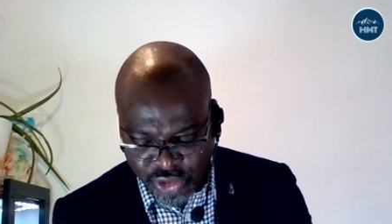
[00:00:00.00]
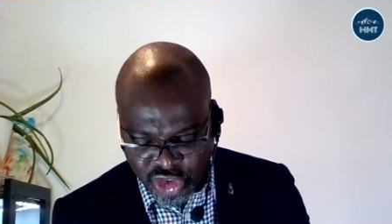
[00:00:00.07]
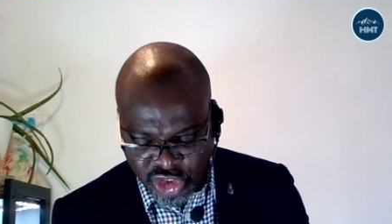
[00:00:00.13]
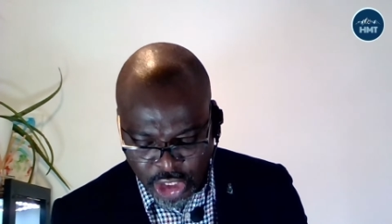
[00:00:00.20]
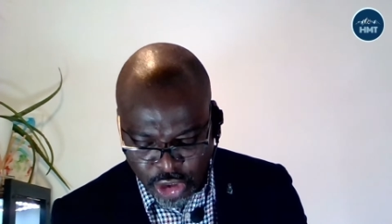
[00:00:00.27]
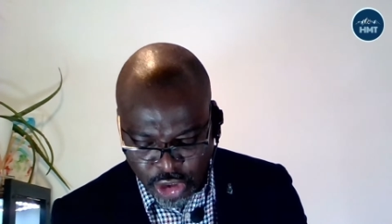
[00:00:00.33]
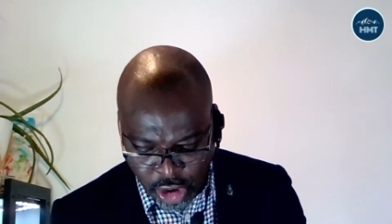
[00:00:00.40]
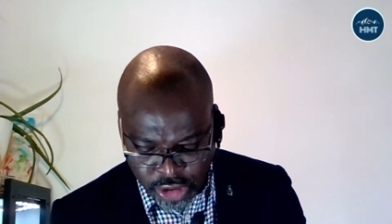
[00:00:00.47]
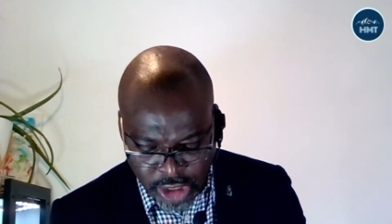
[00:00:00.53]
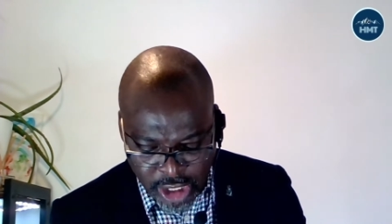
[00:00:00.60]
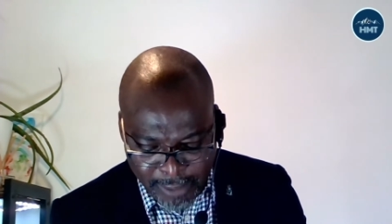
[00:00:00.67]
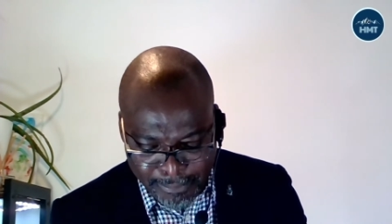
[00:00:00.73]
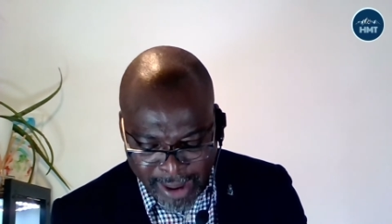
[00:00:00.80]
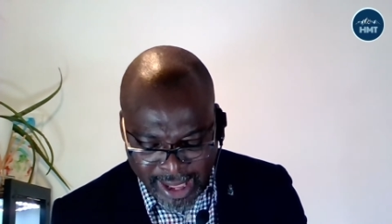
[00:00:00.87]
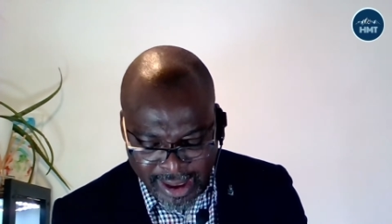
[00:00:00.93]
You say, God,
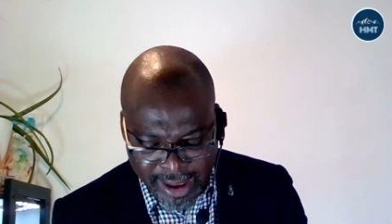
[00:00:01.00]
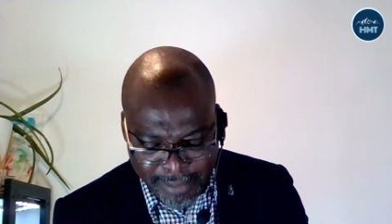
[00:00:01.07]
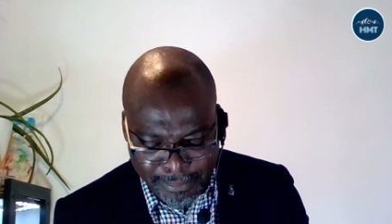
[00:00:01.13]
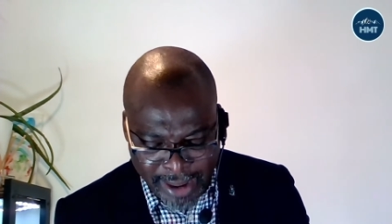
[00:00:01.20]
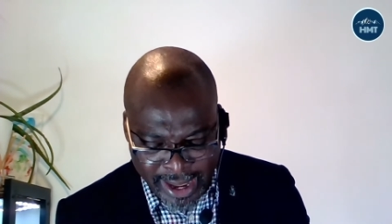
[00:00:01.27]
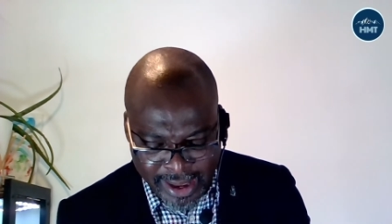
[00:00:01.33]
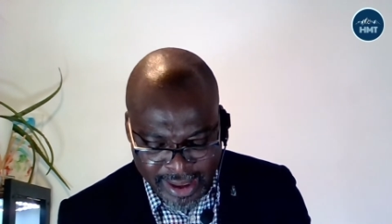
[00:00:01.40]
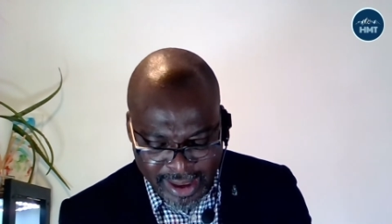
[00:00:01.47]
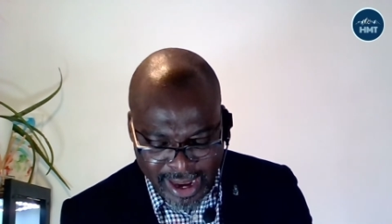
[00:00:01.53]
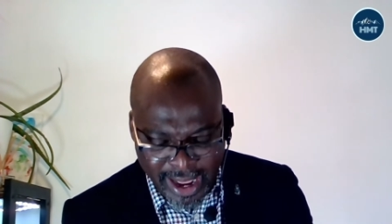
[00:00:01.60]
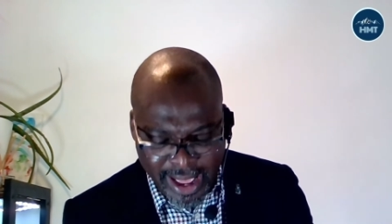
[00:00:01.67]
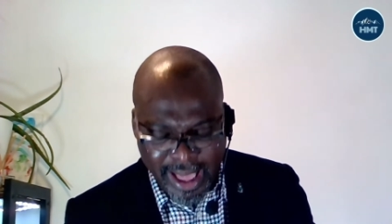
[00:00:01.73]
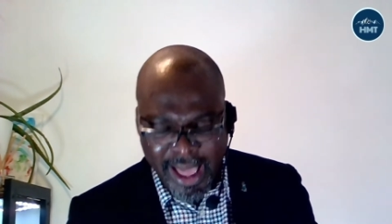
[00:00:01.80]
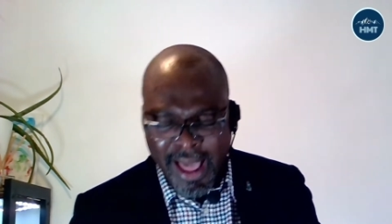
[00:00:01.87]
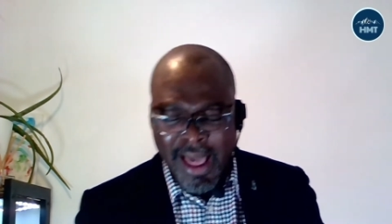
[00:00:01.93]
but but uh,
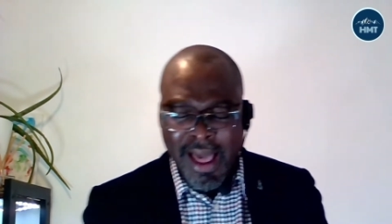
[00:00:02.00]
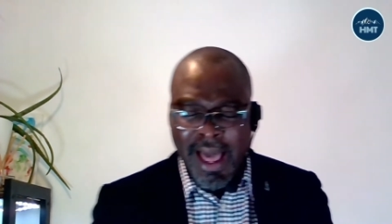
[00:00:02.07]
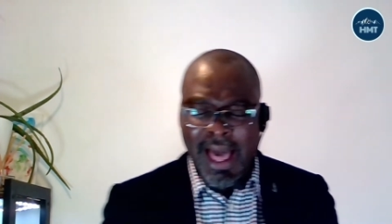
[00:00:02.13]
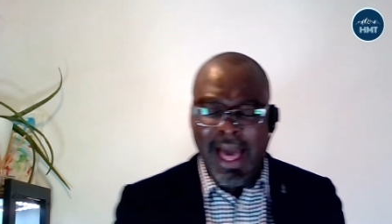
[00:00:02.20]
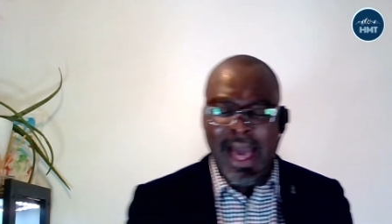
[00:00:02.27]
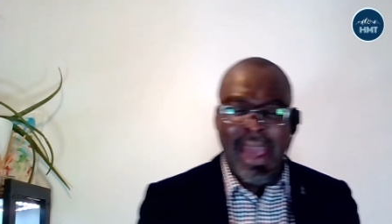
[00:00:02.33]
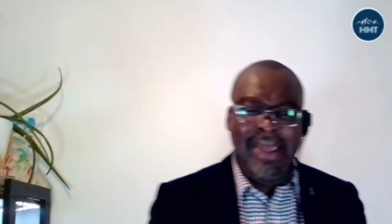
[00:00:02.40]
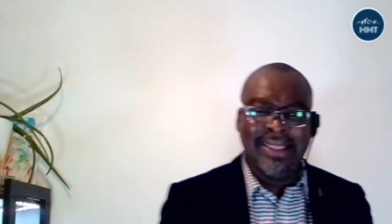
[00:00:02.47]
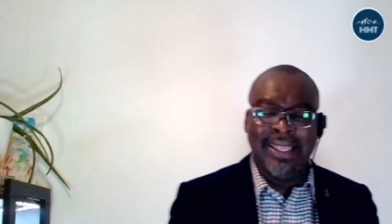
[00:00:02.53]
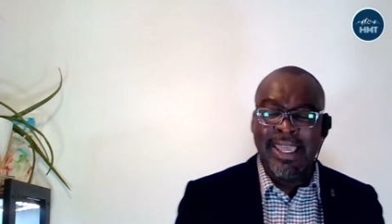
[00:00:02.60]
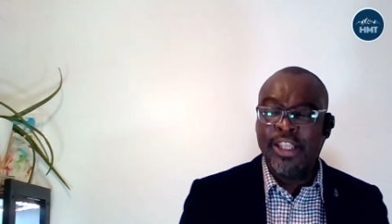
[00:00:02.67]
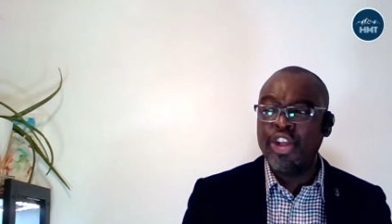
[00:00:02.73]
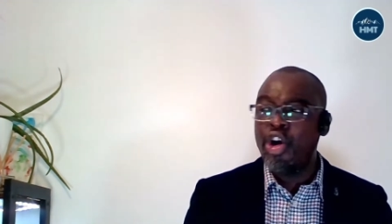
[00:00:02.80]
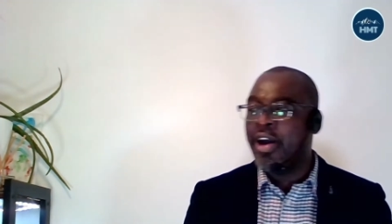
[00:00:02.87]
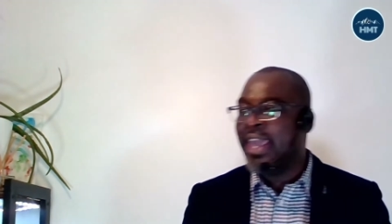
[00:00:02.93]
uh, uh, I
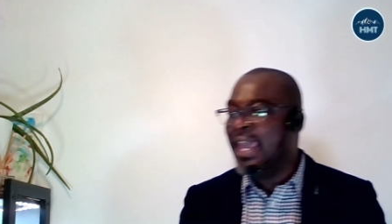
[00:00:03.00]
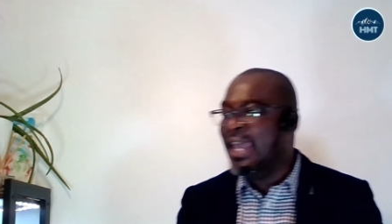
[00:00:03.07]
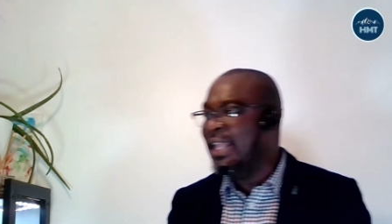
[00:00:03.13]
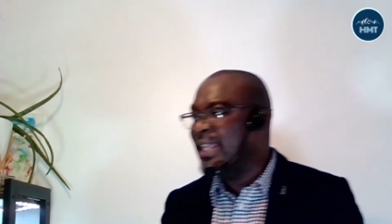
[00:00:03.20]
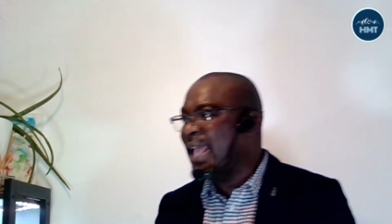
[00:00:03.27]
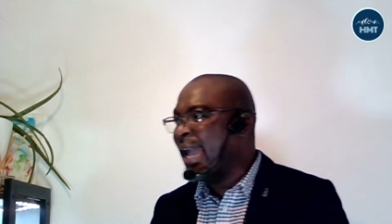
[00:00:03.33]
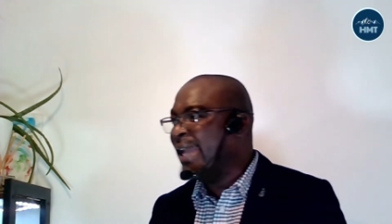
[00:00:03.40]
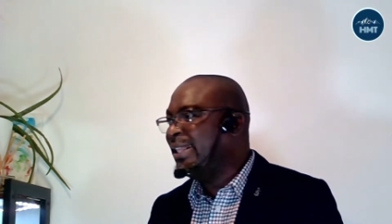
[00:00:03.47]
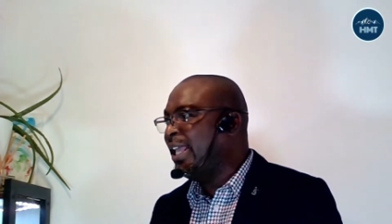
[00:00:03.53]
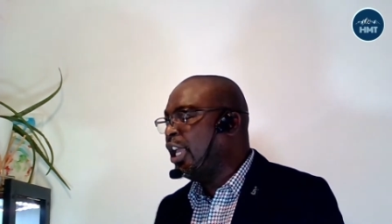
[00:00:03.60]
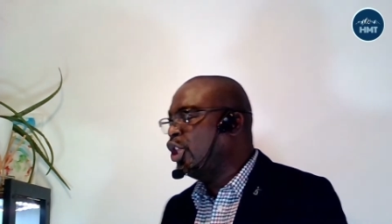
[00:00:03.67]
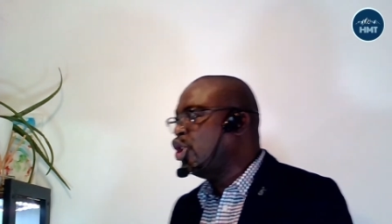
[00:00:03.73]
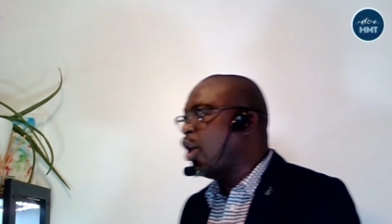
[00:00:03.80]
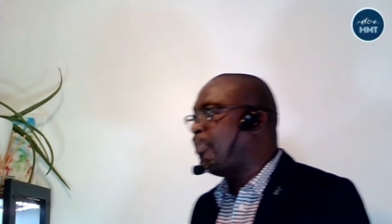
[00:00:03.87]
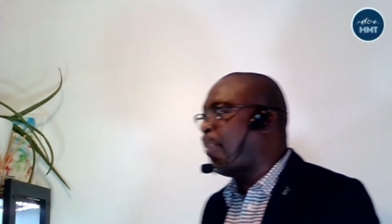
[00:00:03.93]
need your healing. I
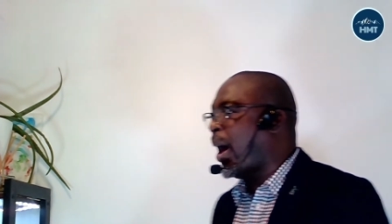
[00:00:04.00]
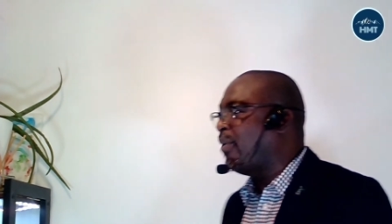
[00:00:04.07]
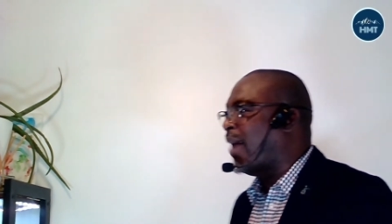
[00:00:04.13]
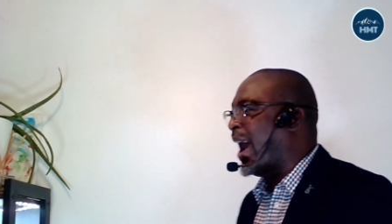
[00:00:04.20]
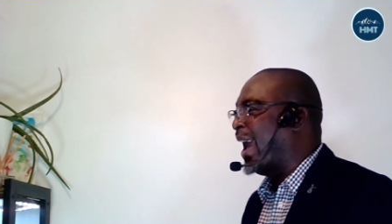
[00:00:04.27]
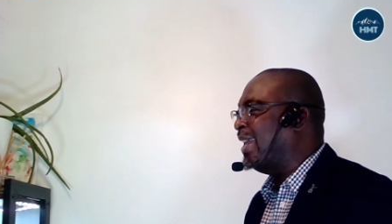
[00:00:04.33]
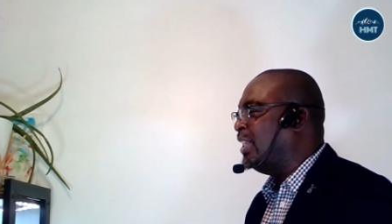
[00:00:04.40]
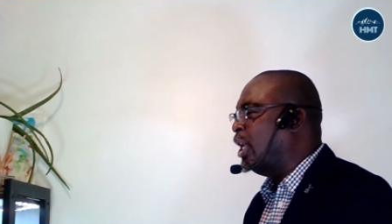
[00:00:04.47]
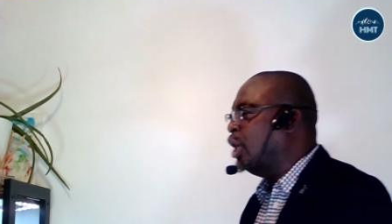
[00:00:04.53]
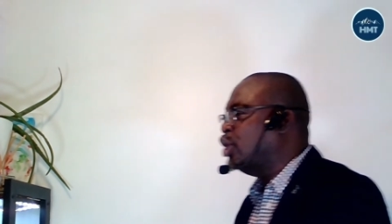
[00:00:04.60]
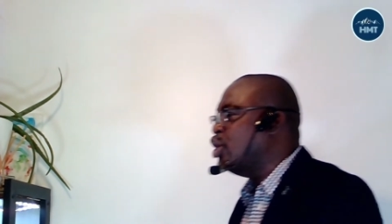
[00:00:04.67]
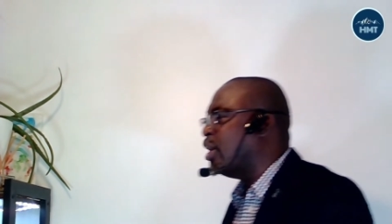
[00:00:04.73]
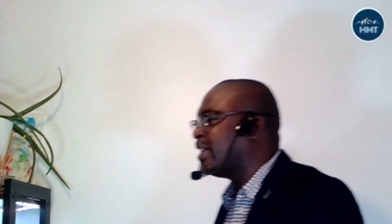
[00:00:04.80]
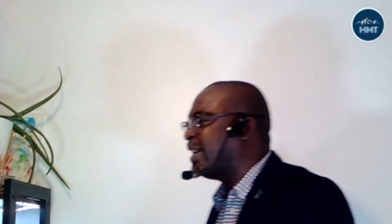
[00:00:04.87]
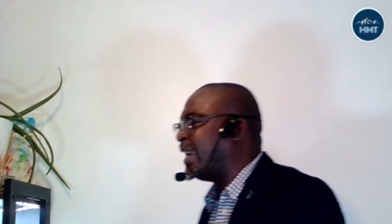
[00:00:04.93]
need your power. I need
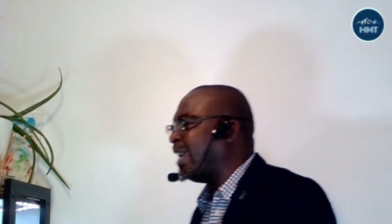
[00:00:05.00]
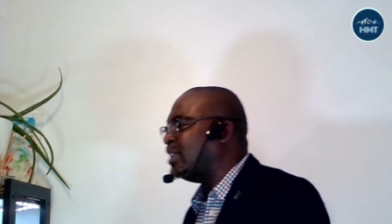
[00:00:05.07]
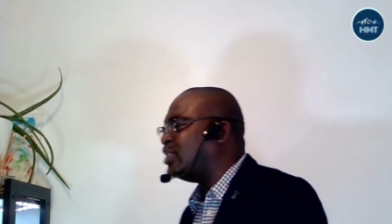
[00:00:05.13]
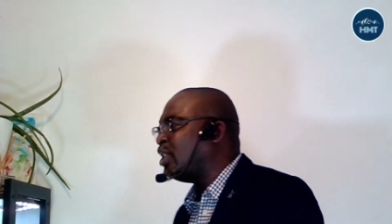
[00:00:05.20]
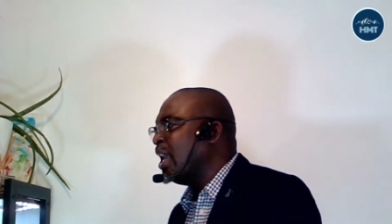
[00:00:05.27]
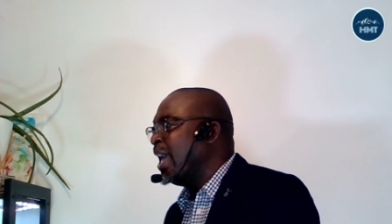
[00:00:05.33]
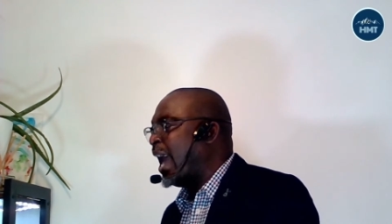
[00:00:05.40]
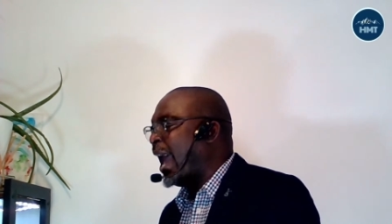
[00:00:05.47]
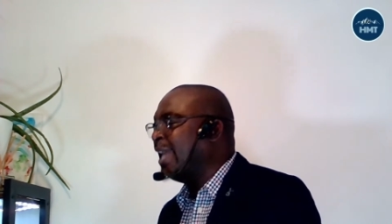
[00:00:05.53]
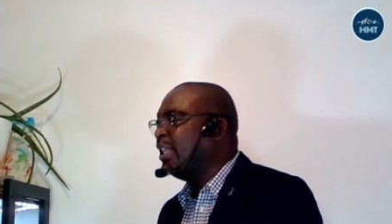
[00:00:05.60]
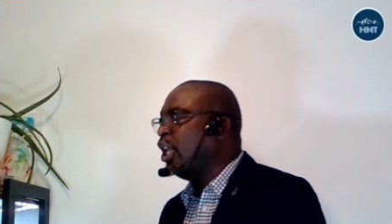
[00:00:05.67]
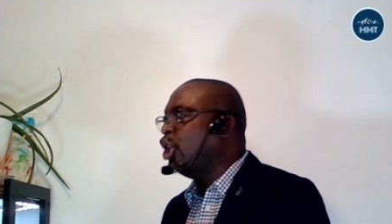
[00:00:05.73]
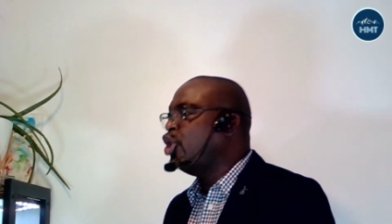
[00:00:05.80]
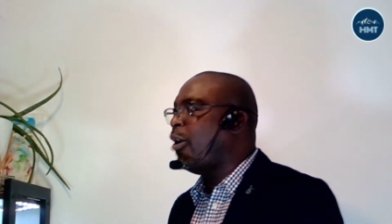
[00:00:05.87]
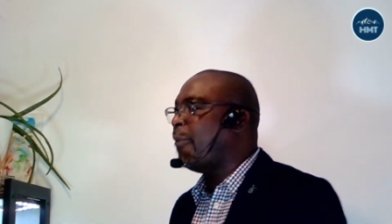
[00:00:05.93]
your grace. I need
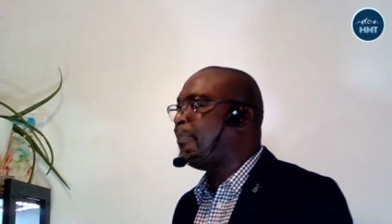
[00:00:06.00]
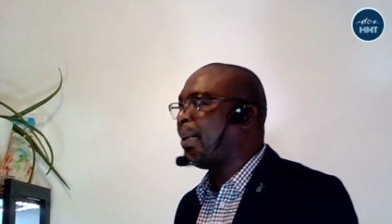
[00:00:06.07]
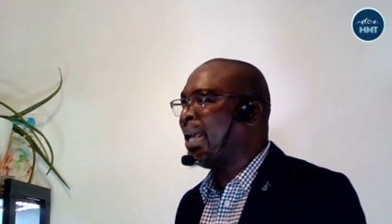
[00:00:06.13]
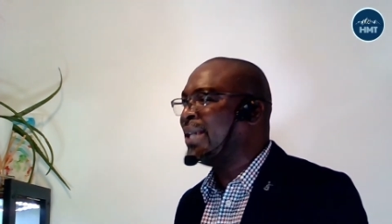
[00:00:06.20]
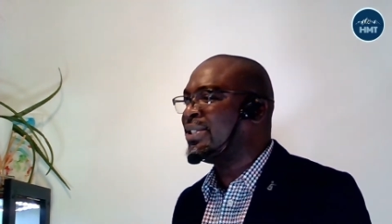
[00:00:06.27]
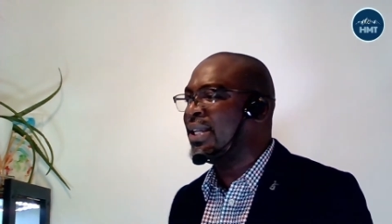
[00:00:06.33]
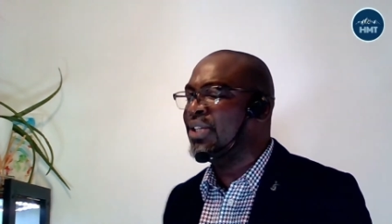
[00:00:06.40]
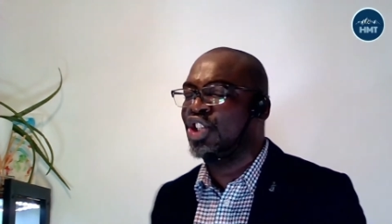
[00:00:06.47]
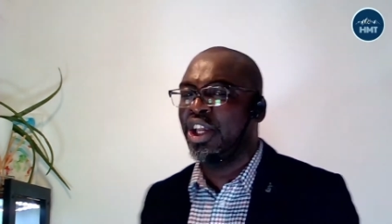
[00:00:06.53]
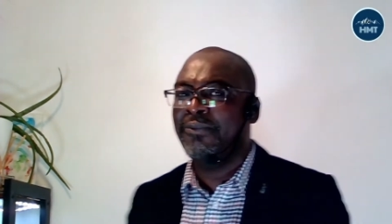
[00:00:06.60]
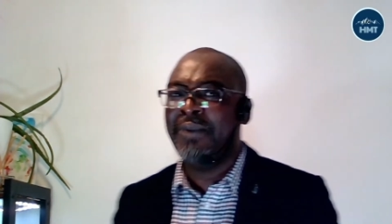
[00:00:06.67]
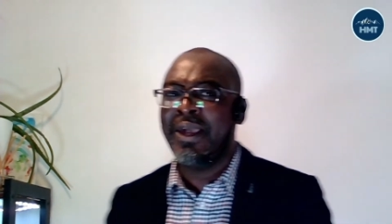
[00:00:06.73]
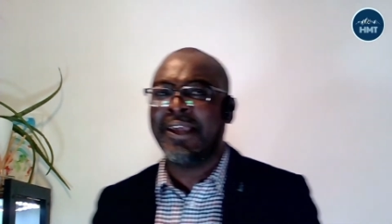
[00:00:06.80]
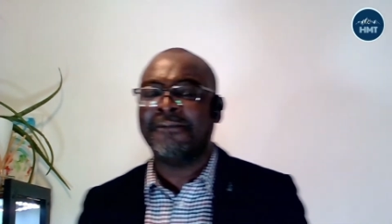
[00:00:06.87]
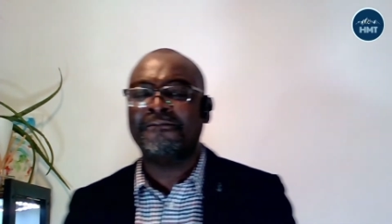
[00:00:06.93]
your presence in
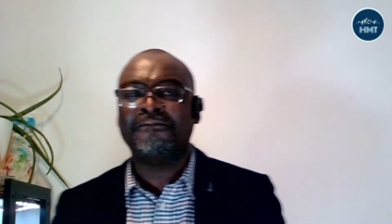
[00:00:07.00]
me.